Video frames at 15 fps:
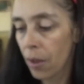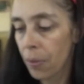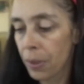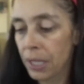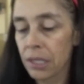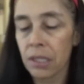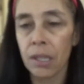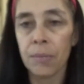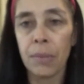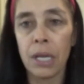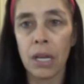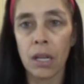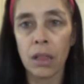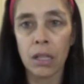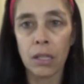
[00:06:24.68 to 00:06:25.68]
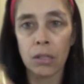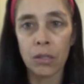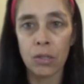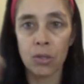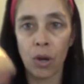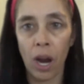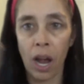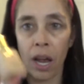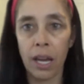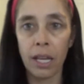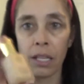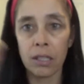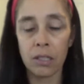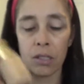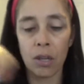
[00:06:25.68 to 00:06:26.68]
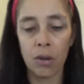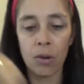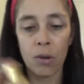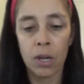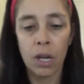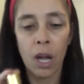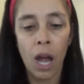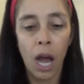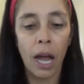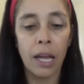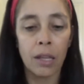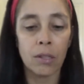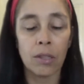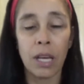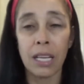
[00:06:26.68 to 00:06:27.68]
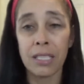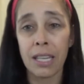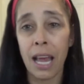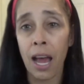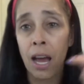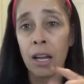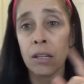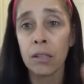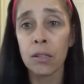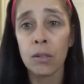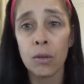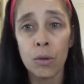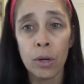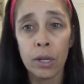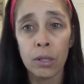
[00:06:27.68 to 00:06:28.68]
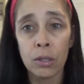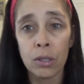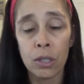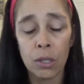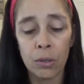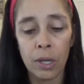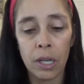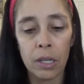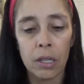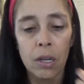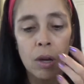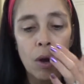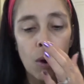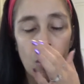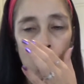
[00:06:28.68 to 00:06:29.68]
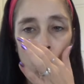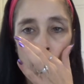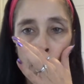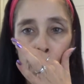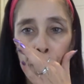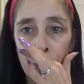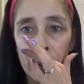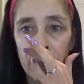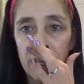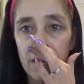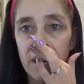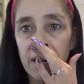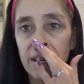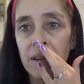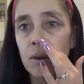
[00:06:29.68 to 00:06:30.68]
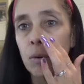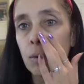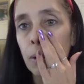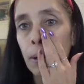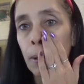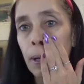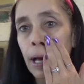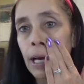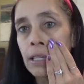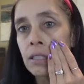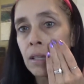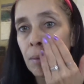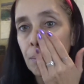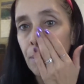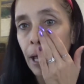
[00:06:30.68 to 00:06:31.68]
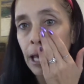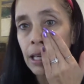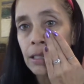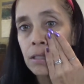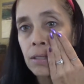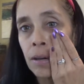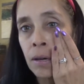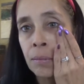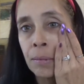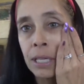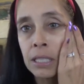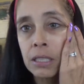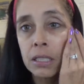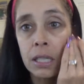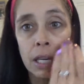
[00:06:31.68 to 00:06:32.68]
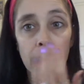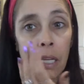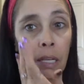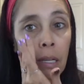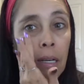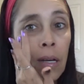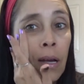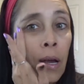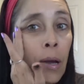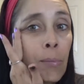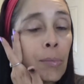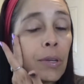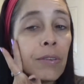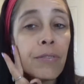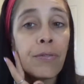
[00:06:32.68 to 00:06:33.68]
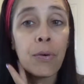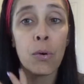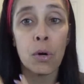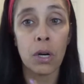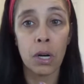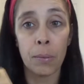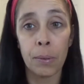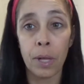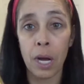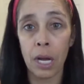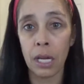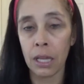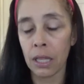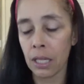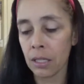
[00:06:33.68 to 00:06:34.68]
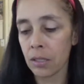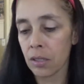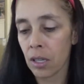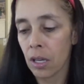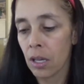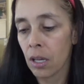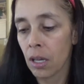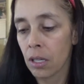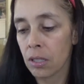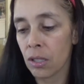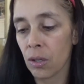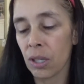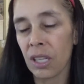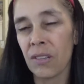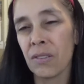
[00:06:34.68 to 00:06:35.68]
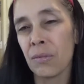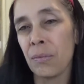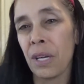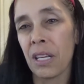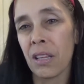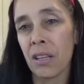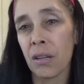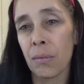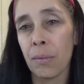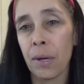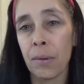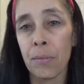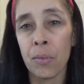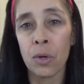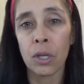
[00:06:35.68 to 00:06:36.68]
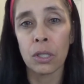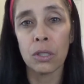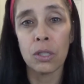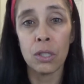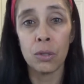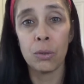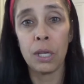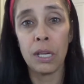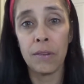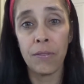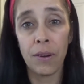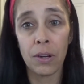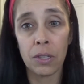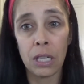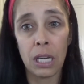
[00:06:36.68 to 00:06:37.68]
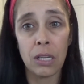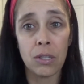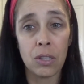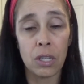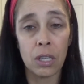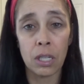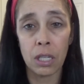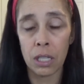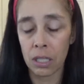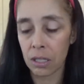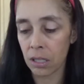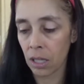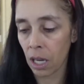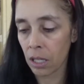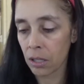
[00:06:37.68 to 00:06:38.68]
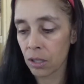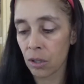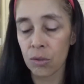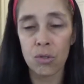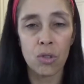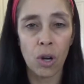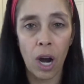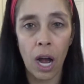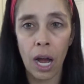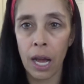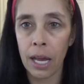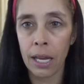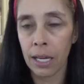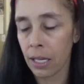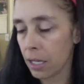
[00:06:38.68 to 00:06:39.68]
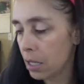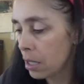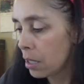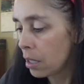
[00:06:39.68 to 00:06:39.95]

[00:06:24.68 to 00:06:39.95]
this can be a little drying, so I either like to add a little oil to it or put an oil as a base on my skin before applying this, so it gives me a little bit more dewy foundation and it's not so dry and